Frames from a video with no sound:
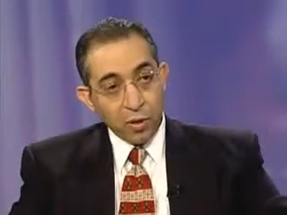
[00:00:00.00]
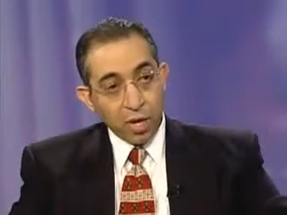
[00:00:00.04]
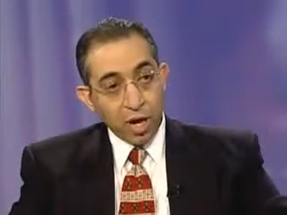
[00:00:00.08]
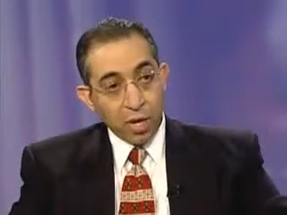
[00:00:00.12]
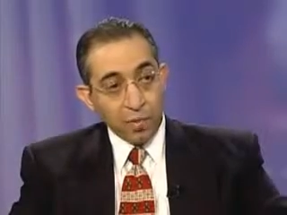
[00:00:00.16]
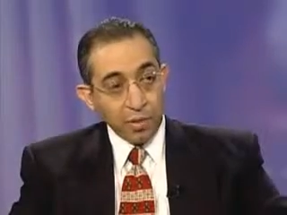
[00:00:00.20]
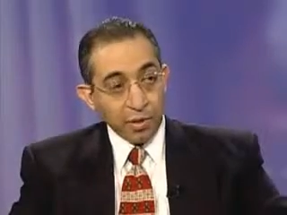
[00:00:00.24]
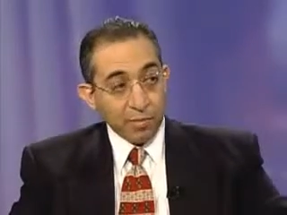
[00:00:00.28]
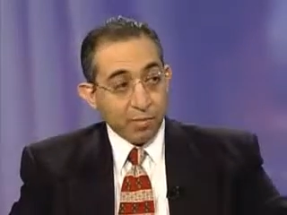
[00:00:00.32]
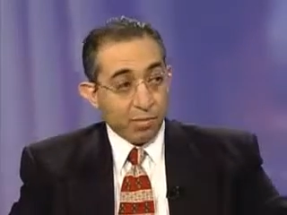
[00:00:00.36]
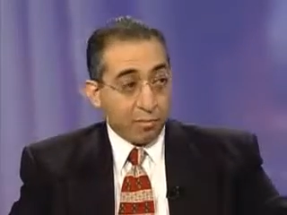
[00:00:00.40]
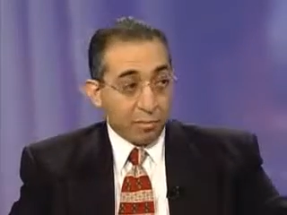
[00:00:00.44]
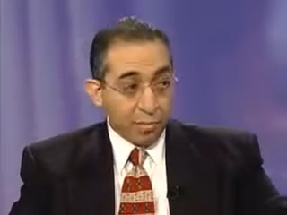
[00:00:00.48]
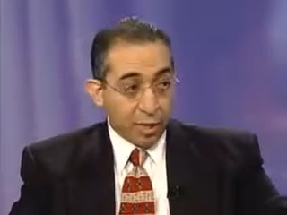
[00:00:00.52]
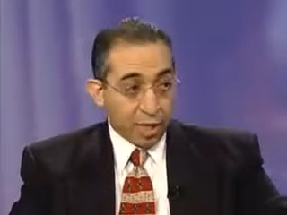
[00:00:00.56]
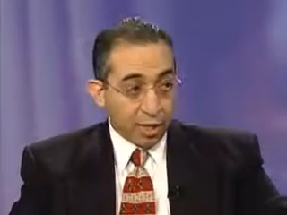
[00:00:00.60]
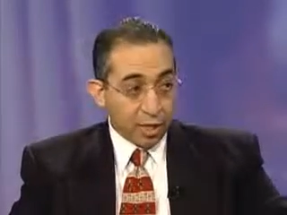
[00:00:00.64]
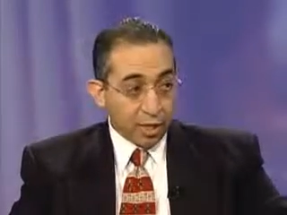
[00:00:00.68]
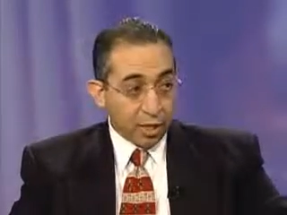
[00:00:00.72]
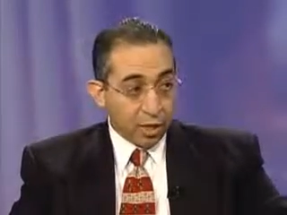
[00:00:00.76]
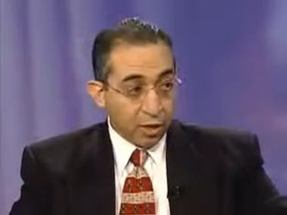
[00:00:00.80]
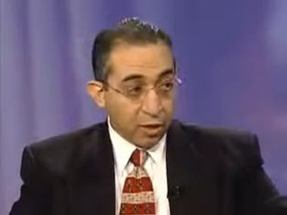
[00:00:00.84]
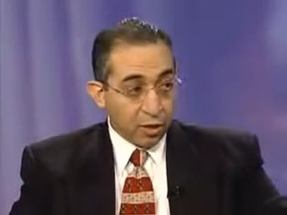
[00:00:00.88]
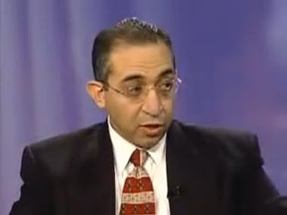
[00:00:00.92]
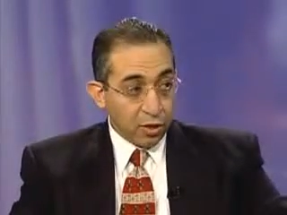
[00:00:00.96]
problem.
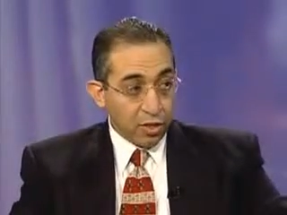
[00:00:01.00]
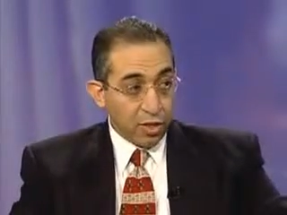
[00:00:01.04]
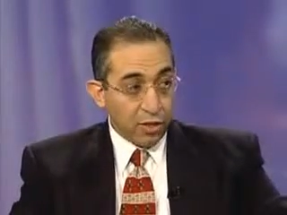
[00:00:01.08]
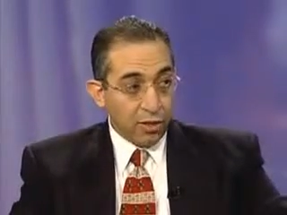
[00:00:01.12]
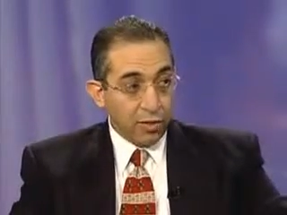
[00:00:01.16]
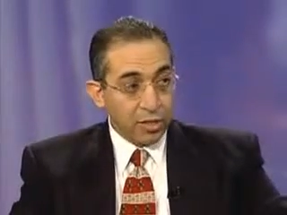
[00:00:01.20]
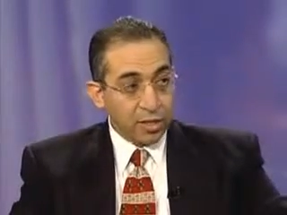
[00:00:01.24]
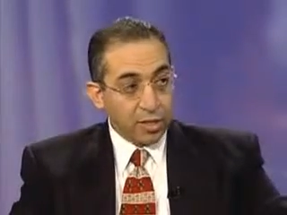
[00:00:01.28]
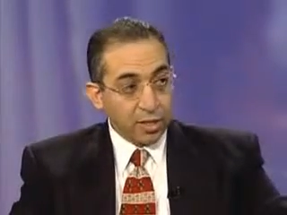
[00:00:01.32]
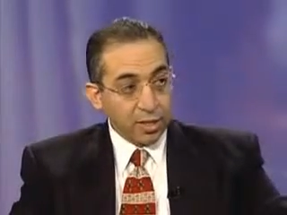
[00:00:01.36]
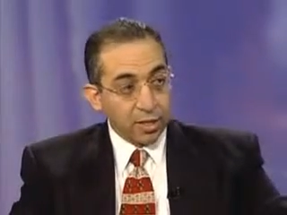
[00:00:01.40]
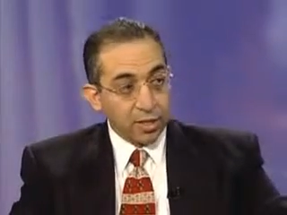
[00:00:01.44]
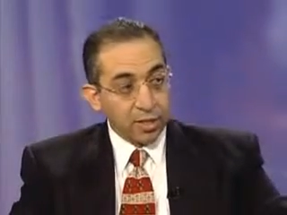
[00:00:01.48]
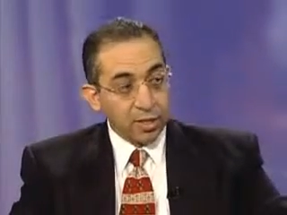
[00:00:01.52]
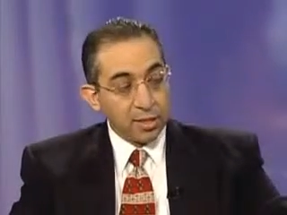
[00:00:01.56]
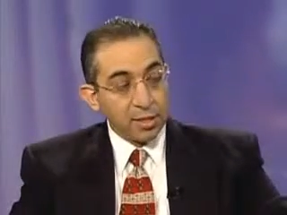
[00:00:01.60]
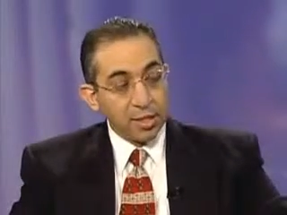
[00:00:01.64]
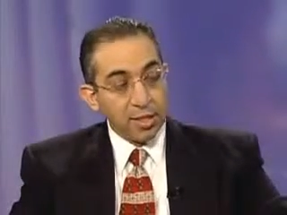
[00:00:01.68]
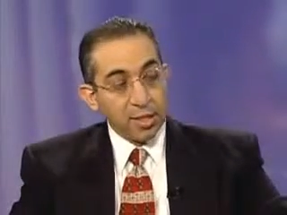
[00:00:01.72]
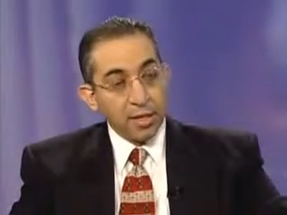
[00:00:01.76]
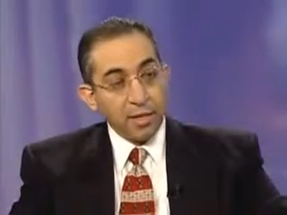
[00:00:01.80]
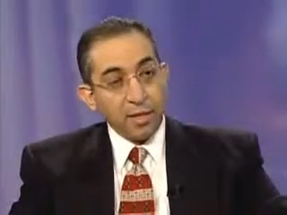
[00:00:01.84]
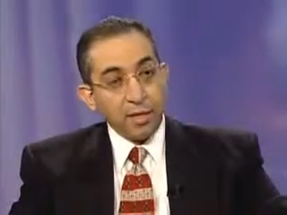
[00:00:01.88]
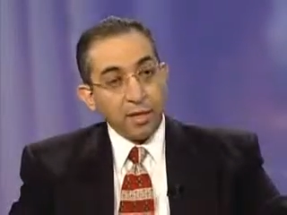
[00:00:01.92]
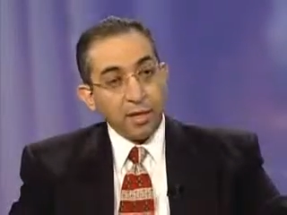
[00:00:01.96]
But the good news
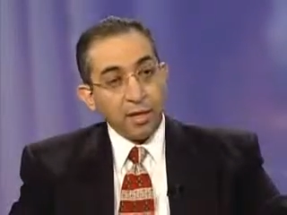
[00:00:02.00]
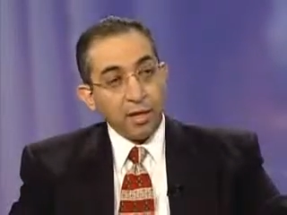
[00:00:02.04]
is